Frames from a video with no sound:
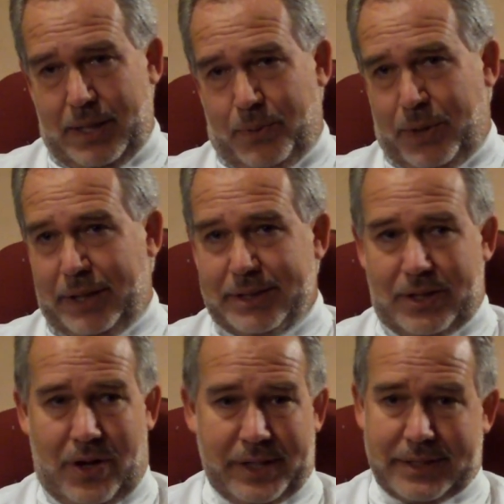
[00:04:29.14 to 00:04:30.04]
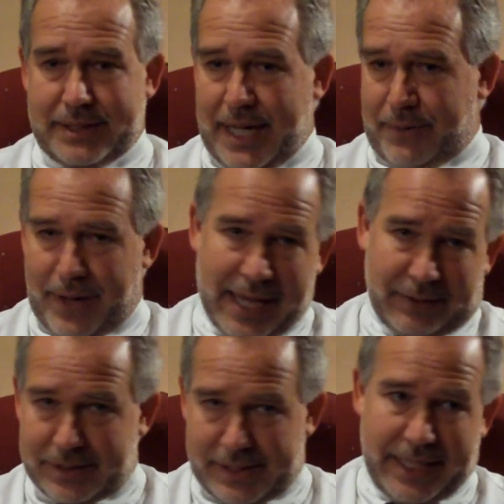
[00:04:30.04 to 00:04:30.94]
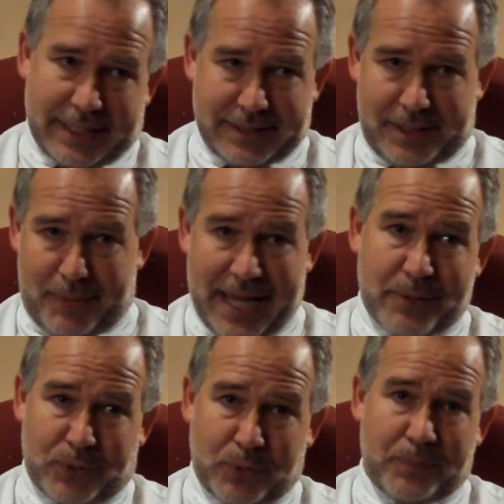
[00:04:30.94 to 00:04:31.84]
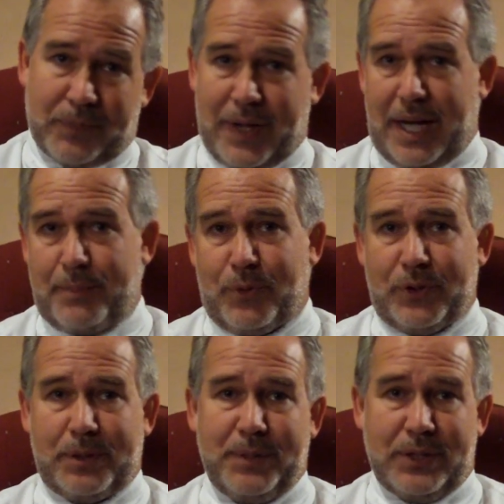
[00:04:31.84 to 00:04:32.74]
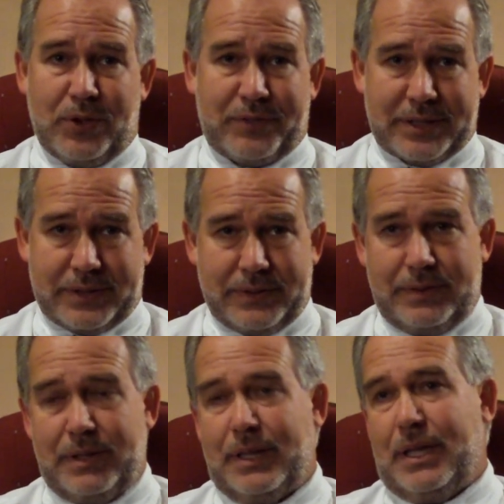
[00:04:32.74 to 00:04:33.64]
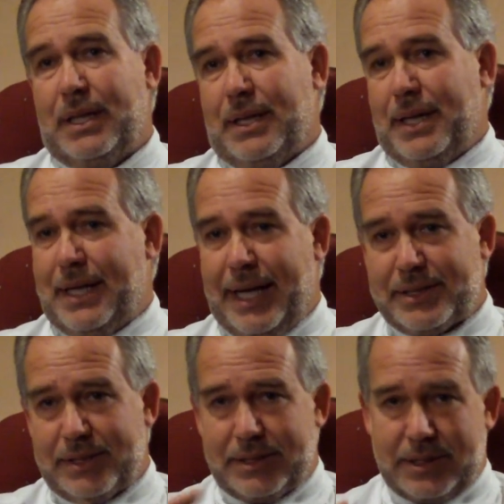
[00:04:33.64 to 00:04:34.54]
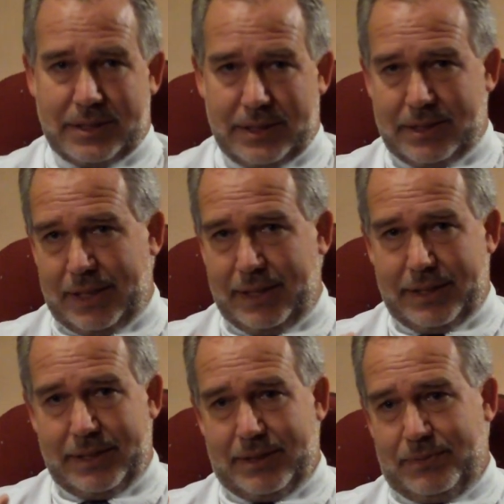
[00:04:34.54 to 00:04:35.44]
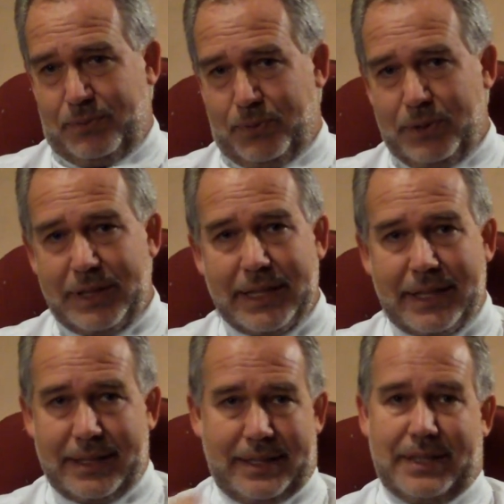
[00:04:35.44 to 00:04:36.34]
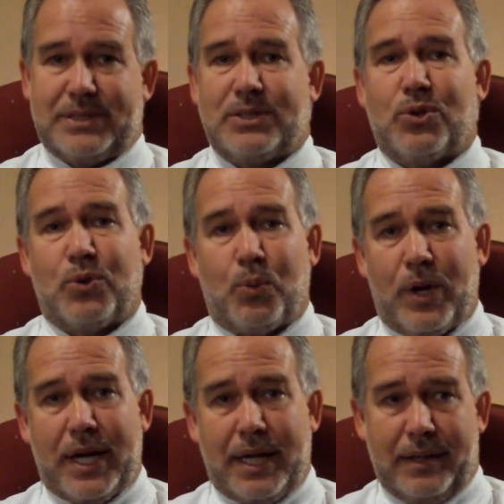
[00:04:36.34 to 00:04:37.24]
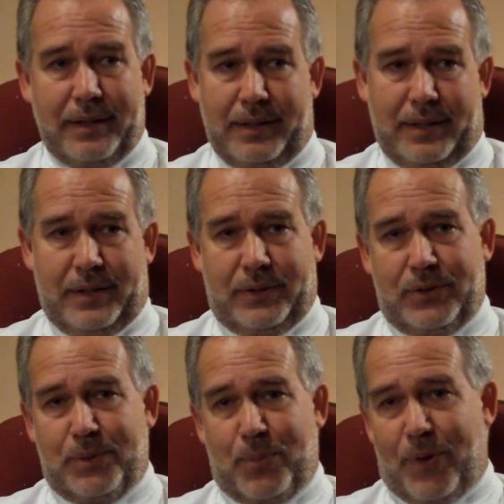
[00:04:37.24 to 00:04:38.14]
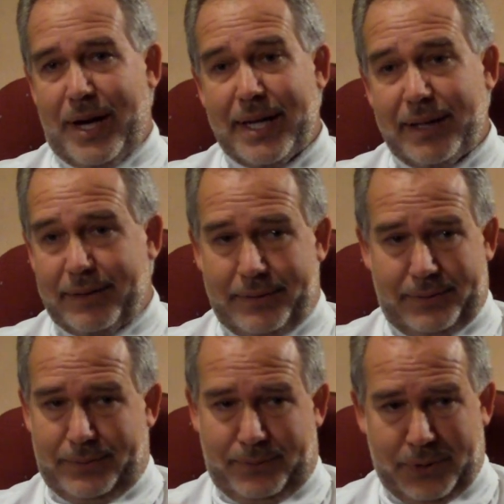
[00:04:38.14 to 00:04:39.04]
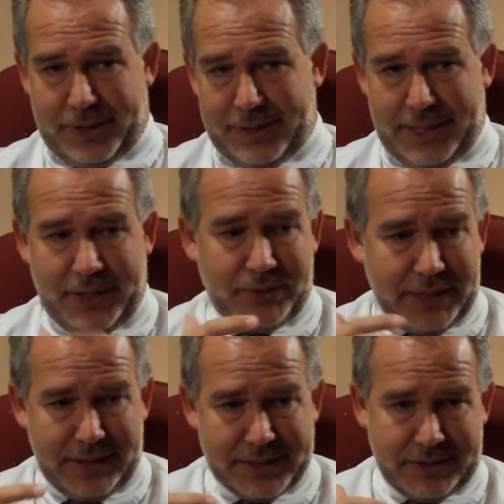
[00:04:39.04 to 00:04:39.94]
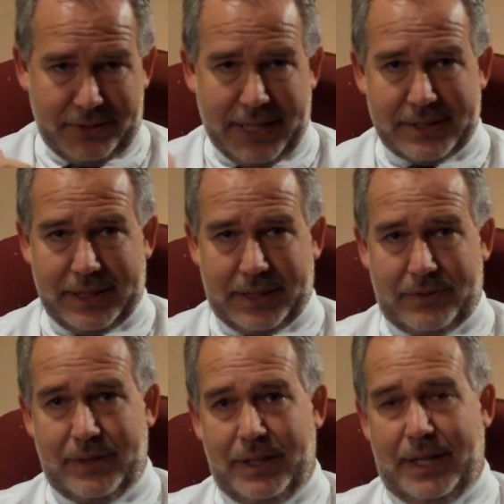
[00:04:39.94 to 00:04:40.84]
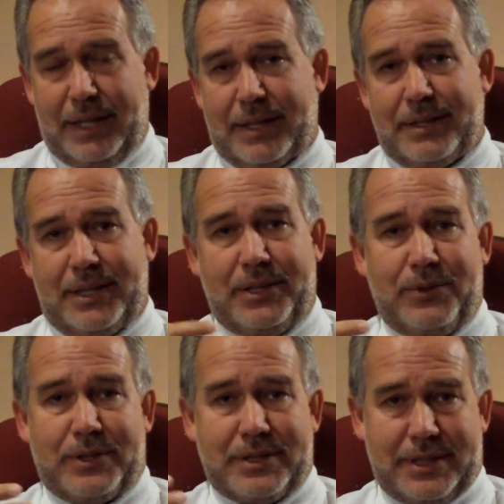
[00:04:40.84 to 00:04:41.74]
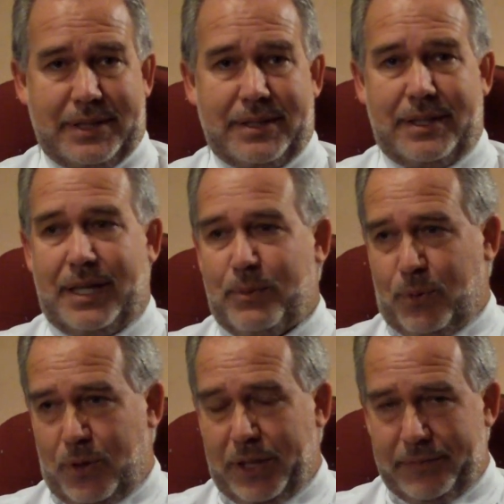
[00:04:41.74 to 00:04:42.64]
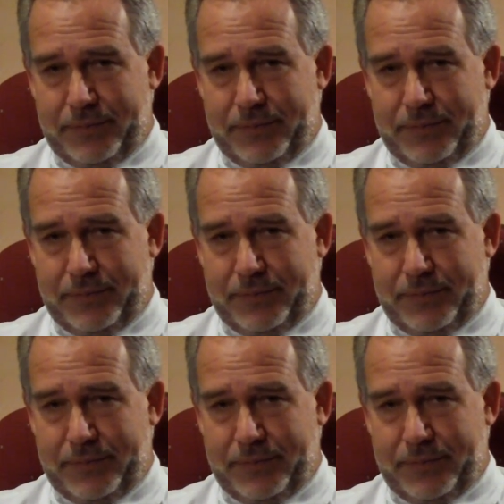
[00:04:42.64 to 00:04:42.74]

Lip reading: Well, as long as that rattlesnake is in my room, I'm going to be nervous. In essence, since tinnitus really doesn't go away, your brain will continually listen to that signal and continue to sit and worry.